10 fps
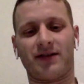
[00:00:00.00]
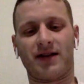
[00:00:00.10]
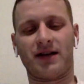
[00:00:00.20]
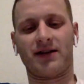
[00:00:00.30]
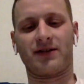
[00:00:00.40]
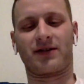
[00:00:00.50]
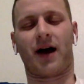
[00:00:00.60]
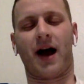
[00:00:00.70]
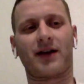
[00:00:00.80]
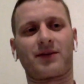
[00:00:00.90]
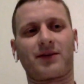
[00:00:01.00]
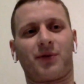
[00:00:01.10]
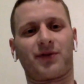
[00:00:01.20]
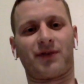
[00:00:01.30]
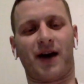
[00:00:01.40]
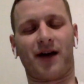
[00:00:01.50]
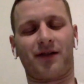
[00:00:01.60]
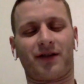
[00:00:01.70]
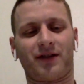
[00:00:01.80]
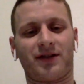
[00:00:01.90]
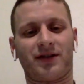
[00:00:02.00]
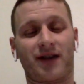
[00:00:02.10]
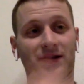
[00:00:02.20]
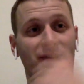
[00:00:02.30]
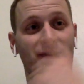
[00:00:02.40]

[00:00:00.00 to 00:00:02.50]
these are high explosive athletes. These guys